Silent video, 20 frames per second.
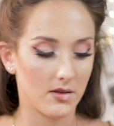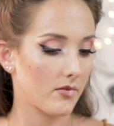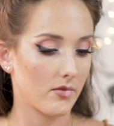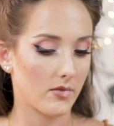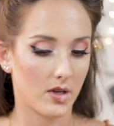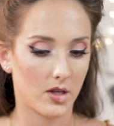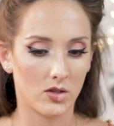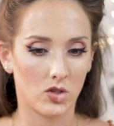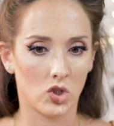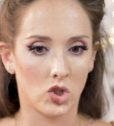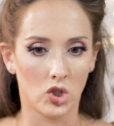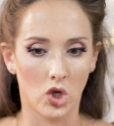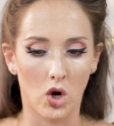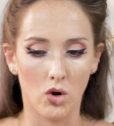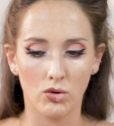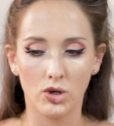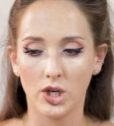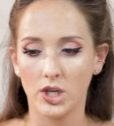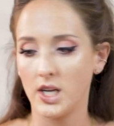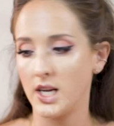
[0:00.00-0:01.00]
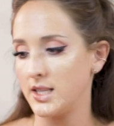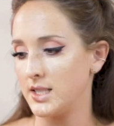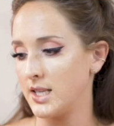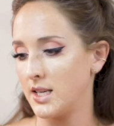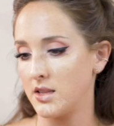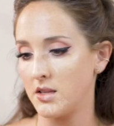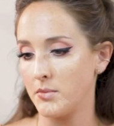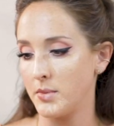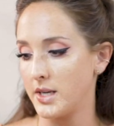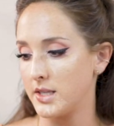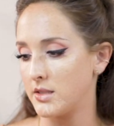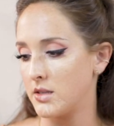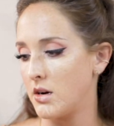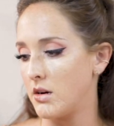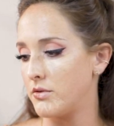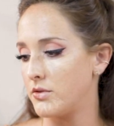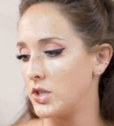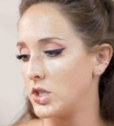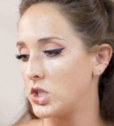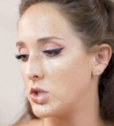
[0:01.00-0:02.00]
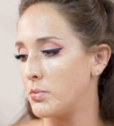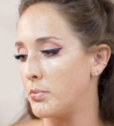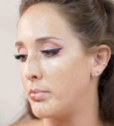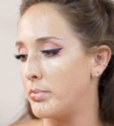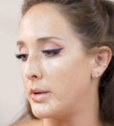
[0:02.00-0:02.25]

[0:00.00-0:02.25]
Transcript: It's so good, it has like the best coverage,